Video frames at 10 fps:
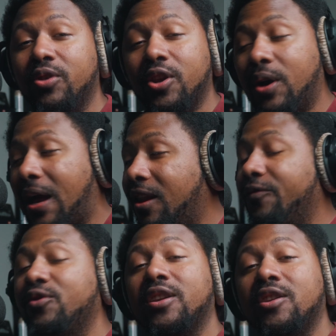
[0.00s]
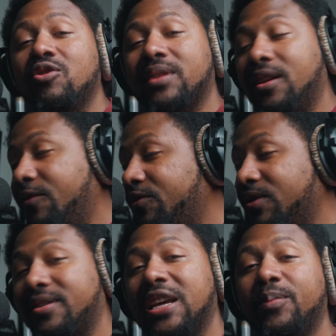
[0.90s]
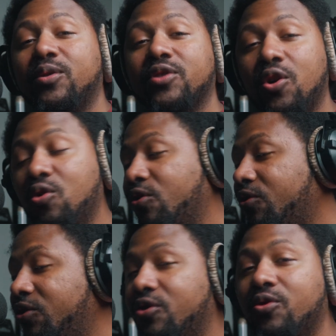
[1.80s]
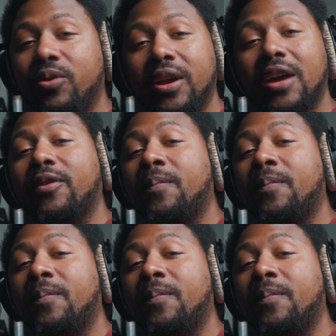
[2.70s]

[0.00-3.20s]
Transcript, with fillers: You know, I love using loops. I love using samples, old or new, whatever.